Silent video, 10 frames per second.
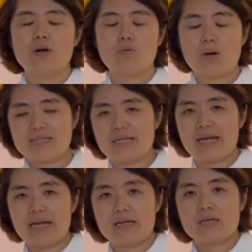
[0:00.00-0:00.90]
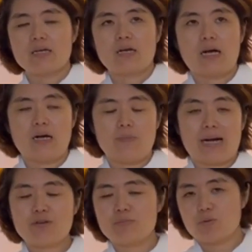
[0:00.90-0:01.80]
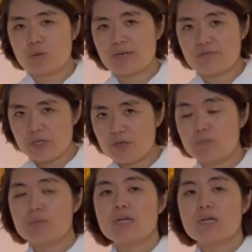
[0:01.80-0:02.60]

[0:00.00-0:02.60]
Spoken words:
one day I could be working for you."